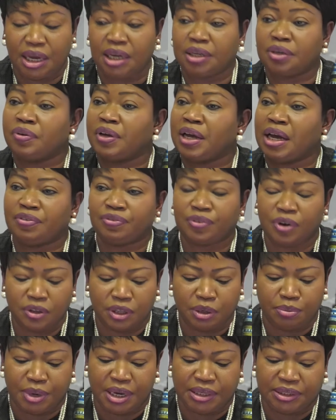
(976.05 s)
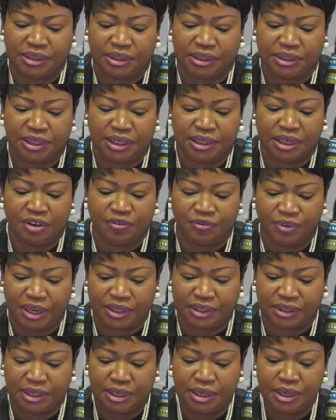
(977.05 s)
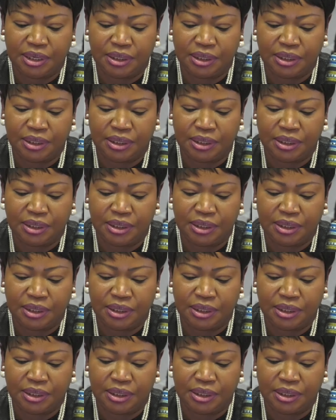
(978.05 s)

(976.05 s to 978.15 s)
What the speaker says: and we have other matters that affect